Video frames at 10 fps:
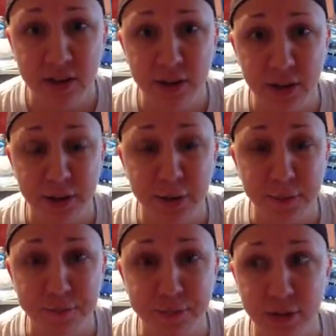you
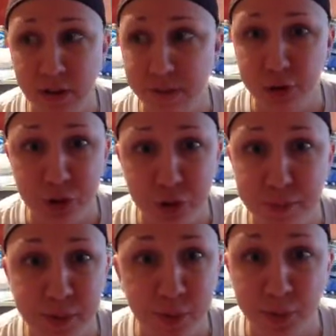know,
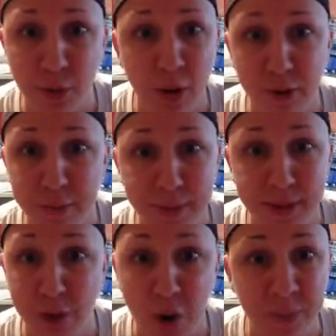troops. You will no longer be
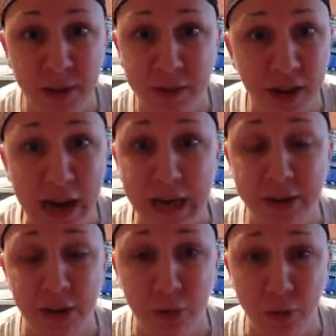in the army of
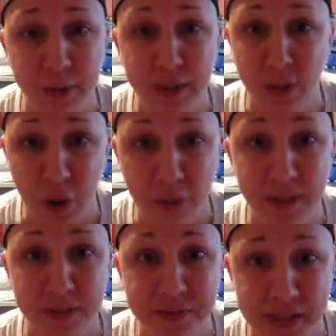God. You will be in the
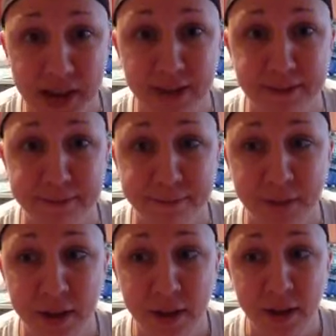army of Satan.
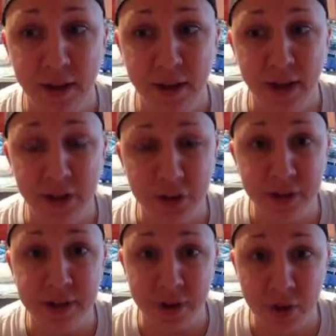And your
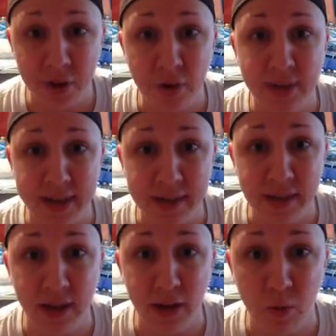eternal
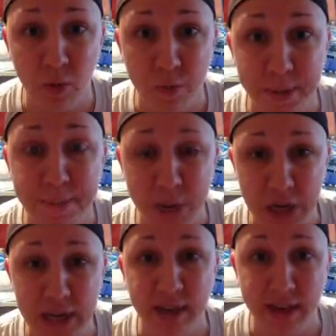destiny will be
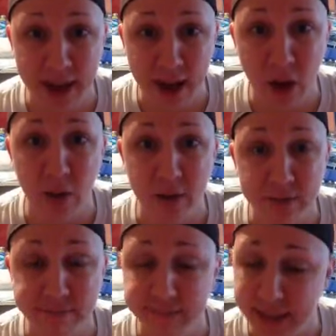burning in hell.
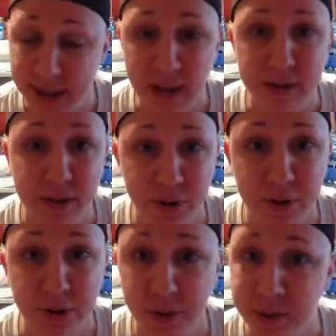And hell is
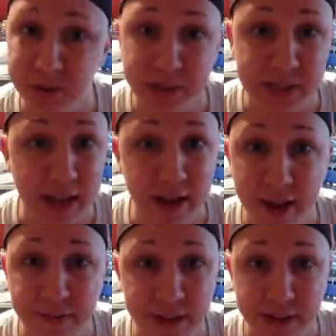very real, just like
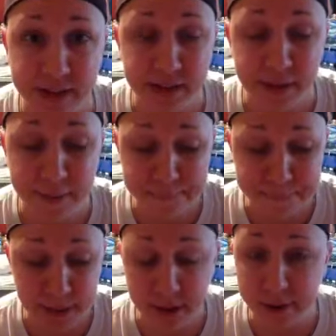heaven is.
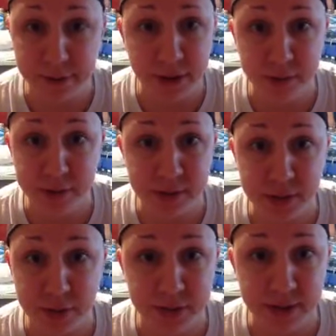And I don't care who
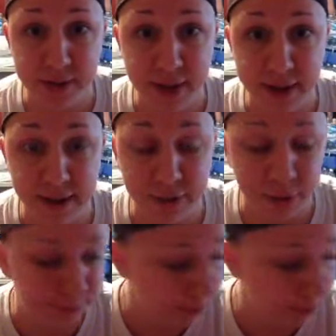disagrees on that either.